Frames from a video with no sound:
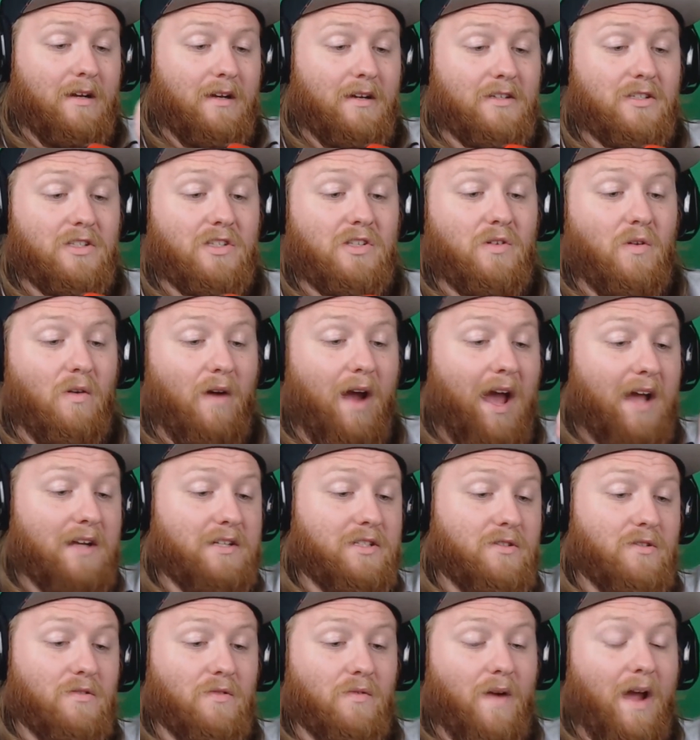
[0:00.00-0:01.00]

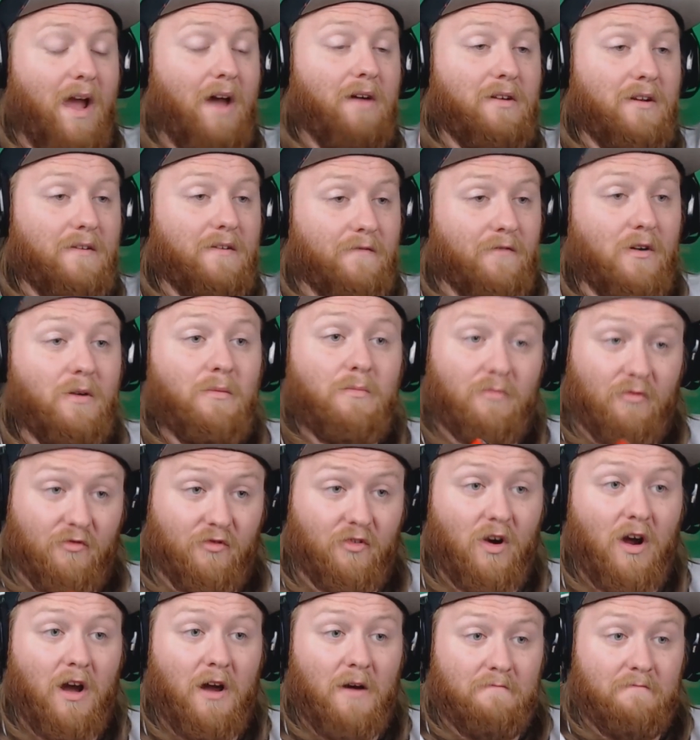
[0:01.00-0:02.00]
scratched around it
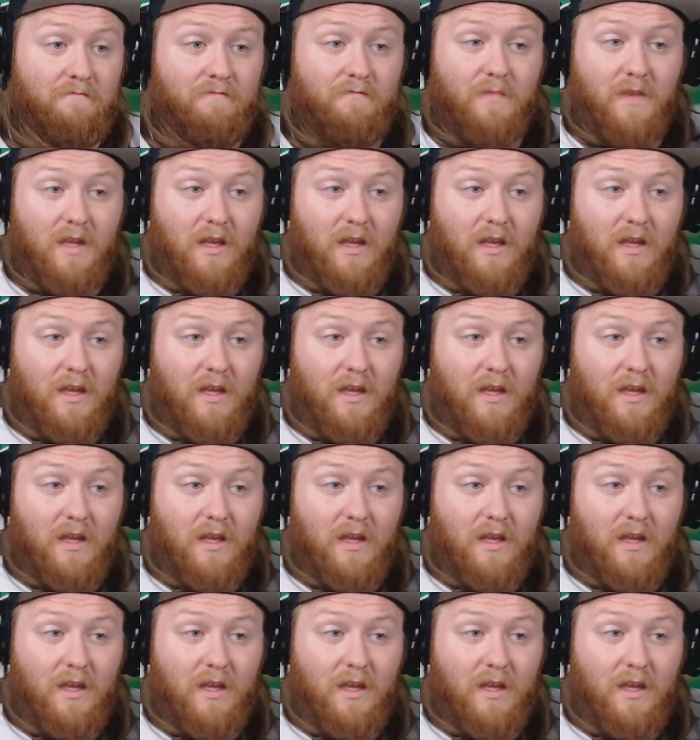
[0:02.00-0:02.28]
from